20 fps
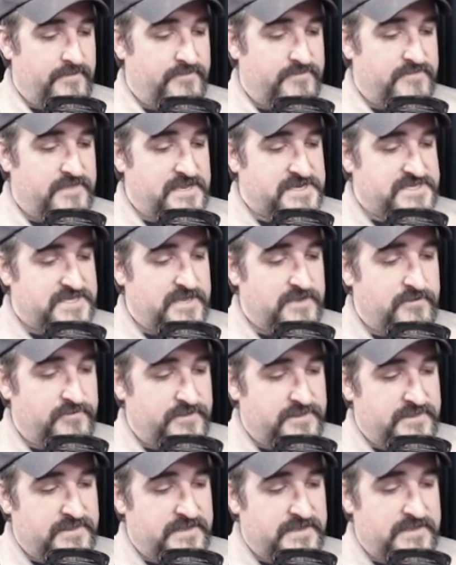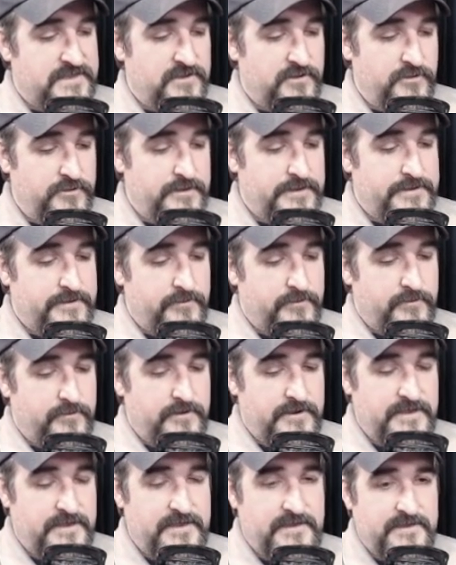they tell you that the guild leader
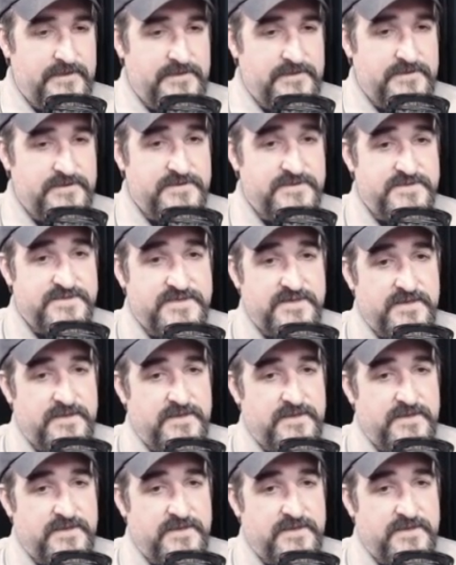is